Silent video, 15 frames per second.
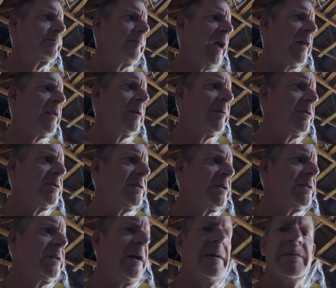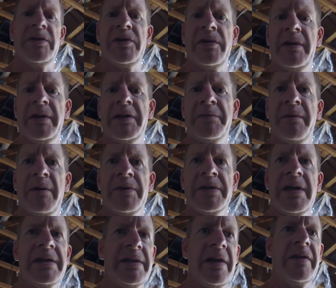I think about 6 times during this
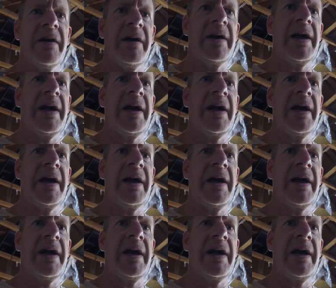process I thought